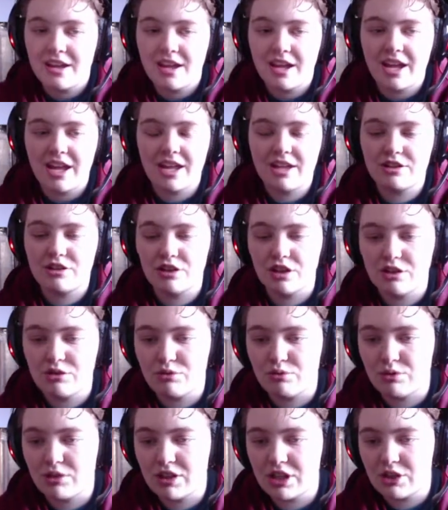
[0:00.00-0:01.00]
it's
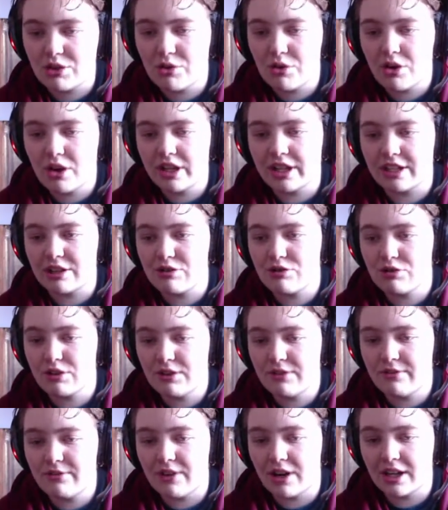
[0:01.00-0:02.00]
really cool, and it's really
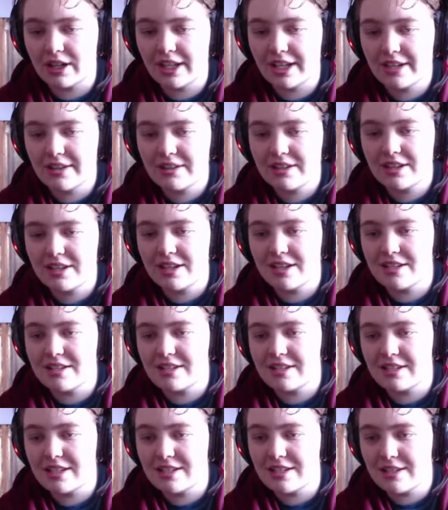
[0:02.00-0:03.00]
funny
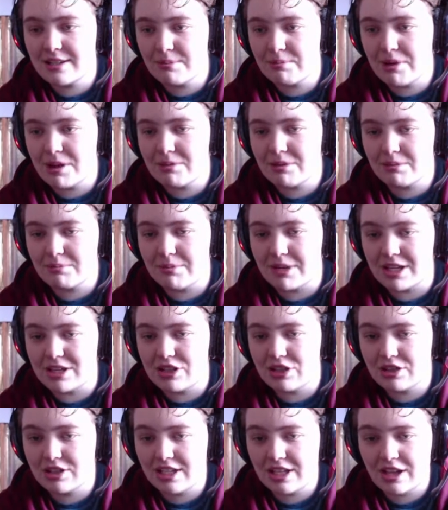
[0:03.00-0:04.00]
because this is a public beach.
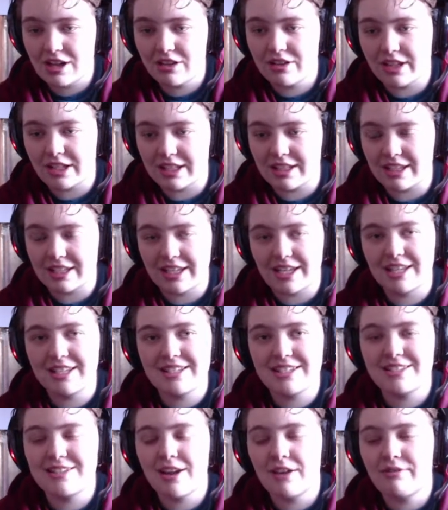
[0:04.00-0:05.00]
You see all like the kids
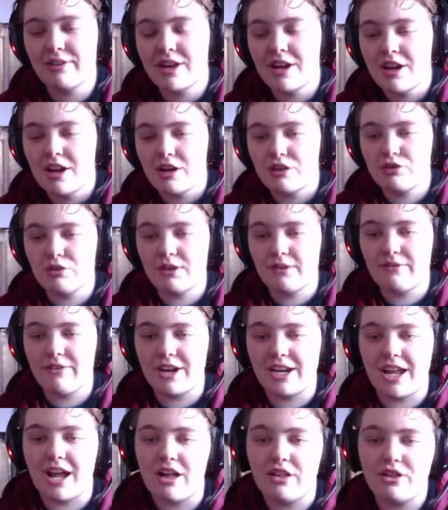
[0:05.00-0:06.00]
and stuff. It's really
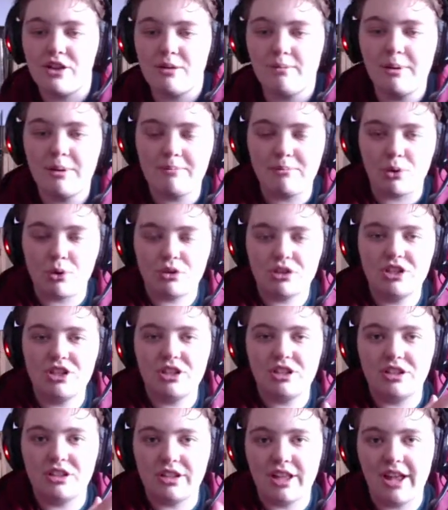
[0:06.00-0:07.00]
funny. A little bit more to
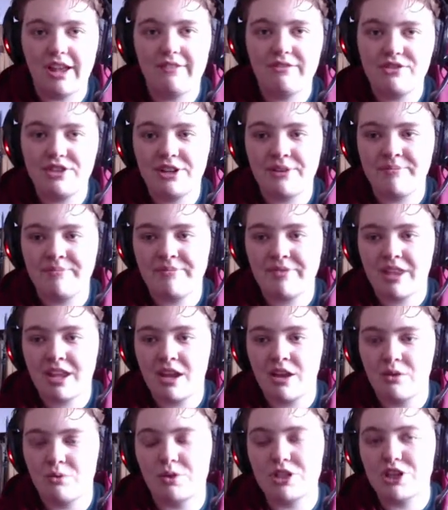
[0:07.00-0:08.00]
the left
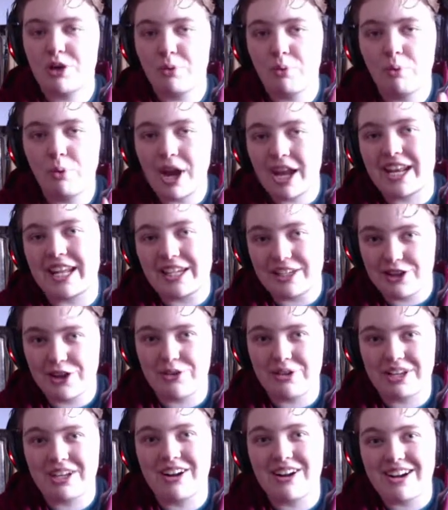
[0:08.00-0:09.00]
was a wedding
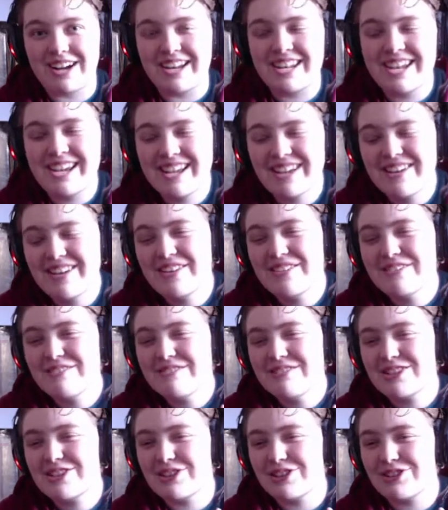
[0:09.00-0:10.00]
going on.
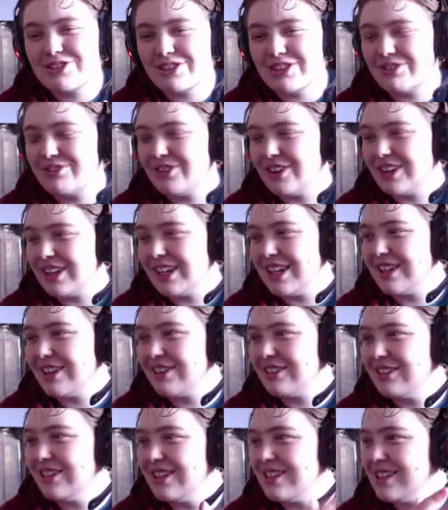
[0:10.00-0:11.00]
So it's really funny. They
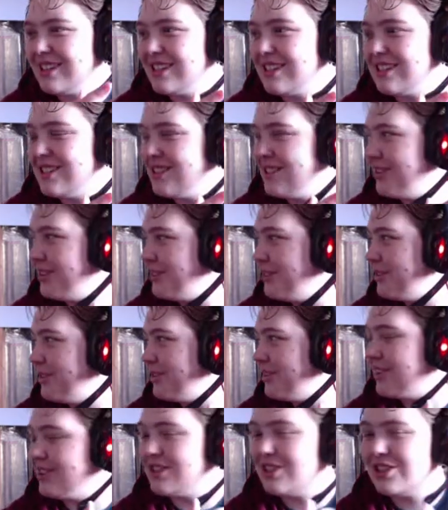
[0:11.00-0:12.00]
were listening
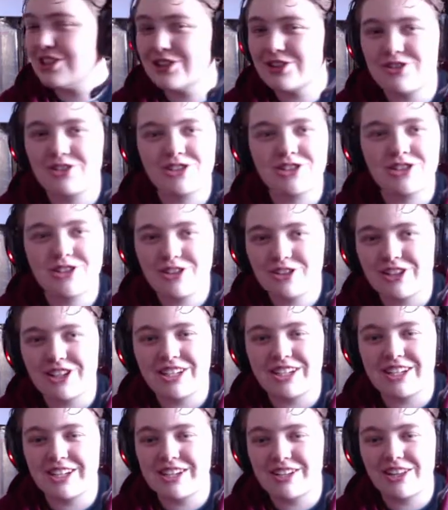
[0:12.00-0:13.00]
to the children
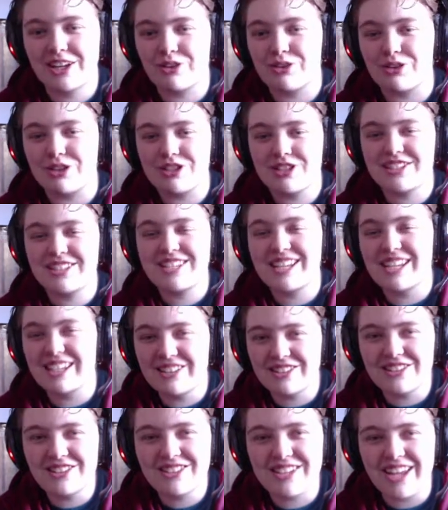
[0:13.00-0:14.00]
squeaking. There were
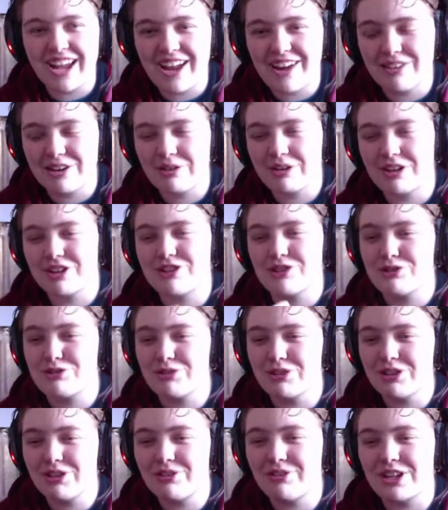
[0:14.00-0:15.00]
seagulls everywhere. So it was
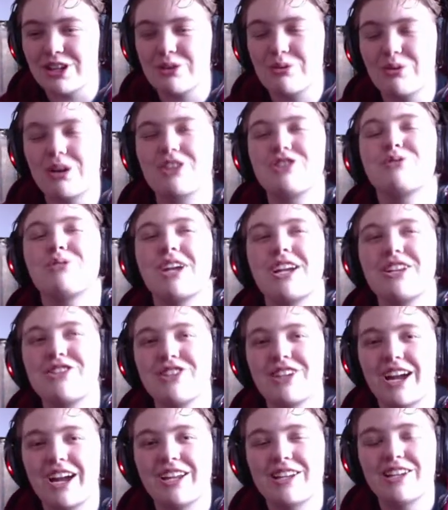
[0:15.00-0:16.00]
really funny to watch. So we actually
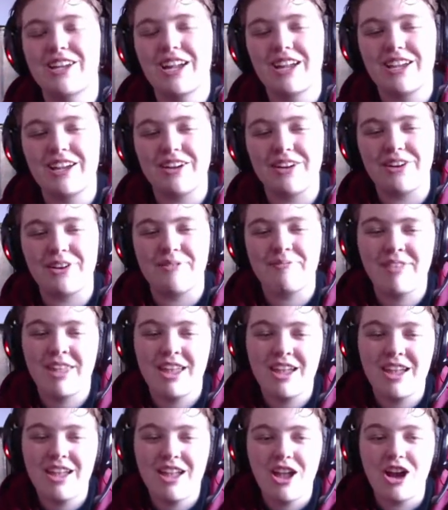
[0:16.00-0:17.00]
got a
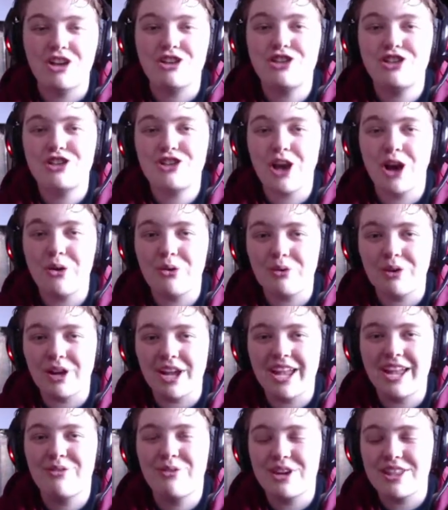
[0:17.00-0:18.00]
a show
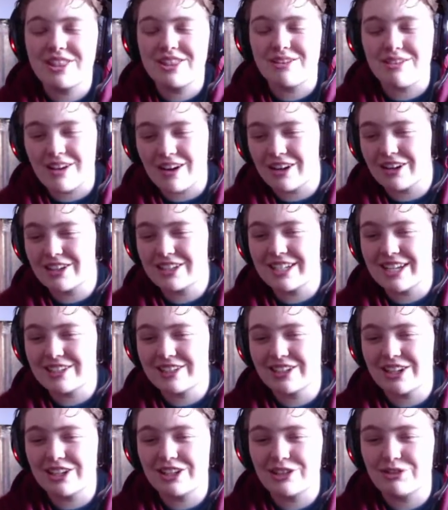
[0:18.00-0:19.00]
with our
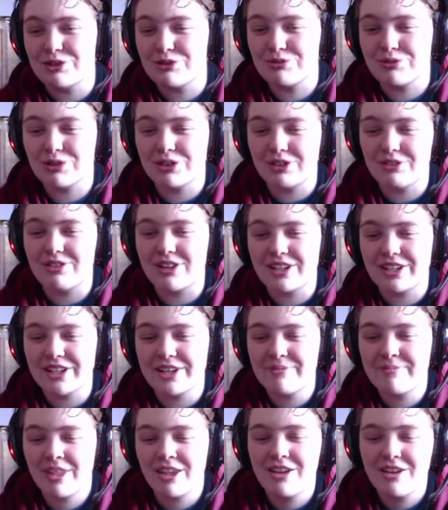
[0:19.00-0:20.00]
dinner, and it was really
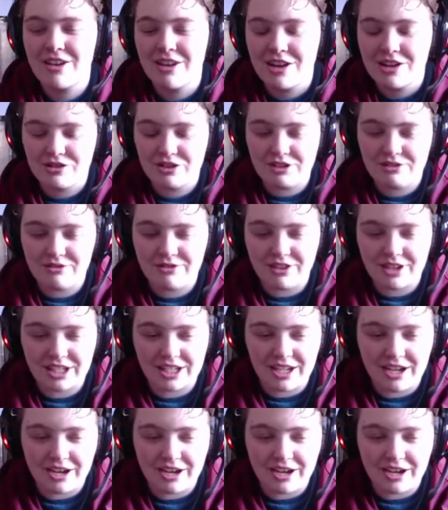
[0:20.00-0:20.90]
funny. It's really funny.